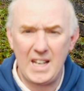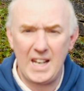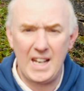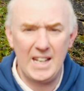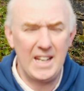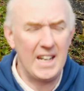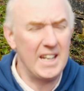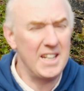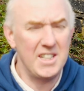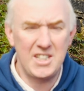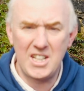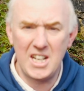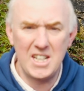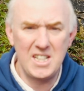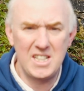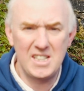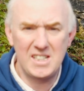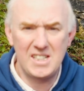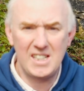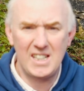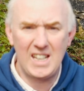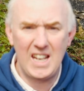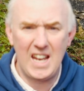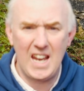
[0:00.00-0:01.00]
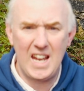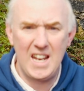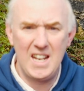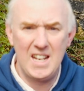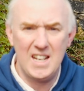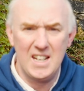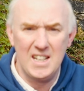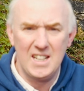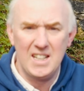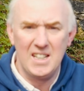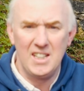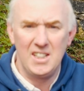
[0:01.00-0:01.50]
And then it changes
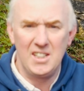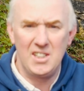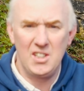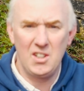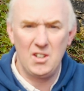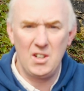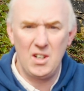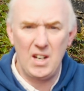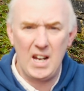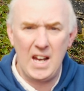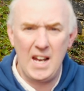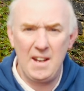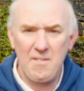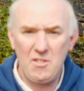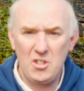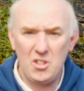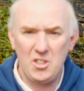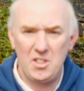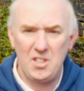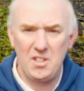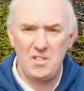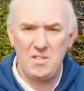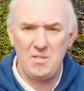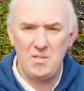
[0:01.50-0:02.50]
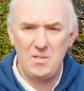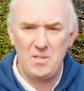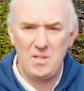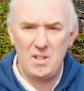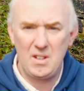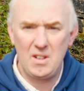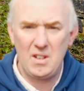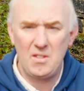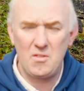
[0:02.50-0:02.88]
again. So I'm going to